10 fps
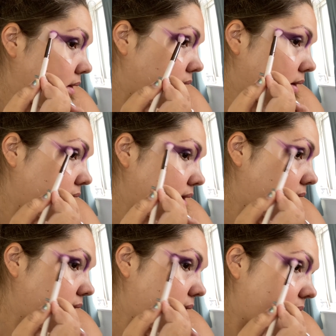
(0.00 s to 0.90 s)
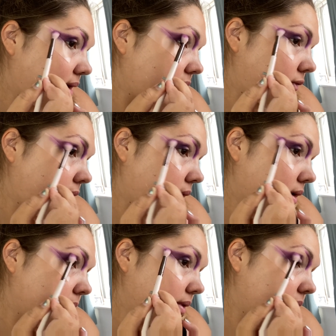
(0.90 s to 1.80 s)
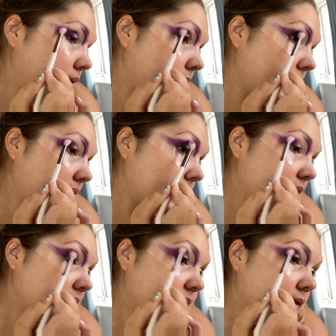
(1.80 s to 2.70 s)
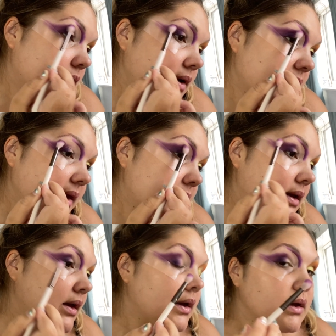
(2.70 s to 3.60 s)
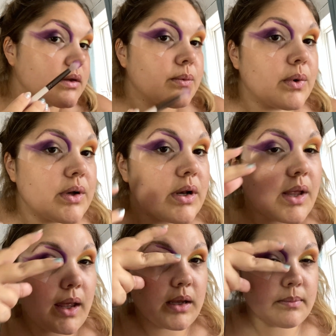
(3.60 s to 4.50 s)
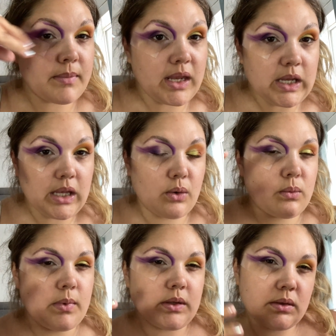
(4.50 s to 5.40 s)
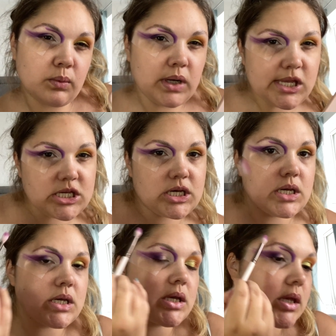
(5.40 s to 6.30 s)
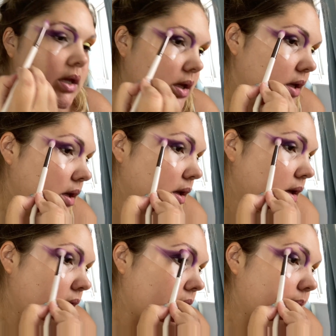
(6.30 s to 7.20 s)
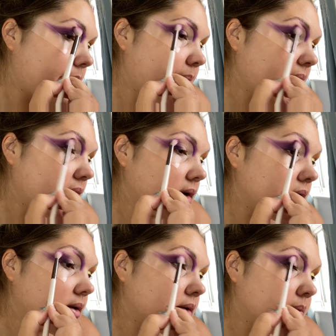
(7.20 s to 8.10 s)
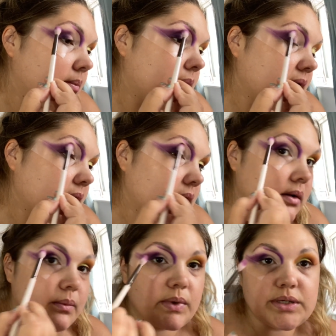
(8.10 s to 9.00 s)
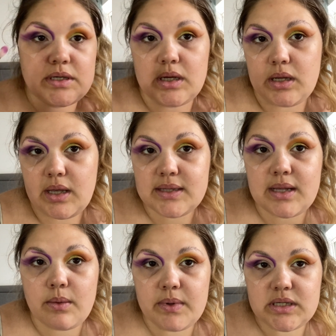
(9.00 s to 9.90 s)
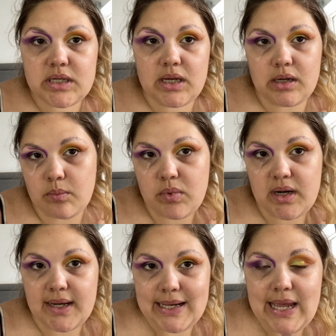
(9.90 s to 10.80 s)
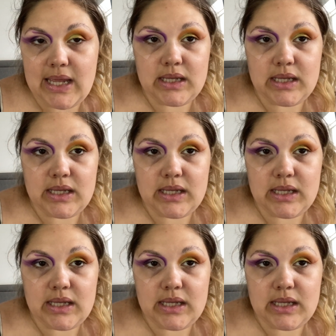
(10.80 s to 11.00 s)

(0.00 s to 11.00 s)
I'm gonna go quite far with the wings. I feel like I want to like make it almost witchy, but my kind of witchy. I say witchy and I'm wearing cat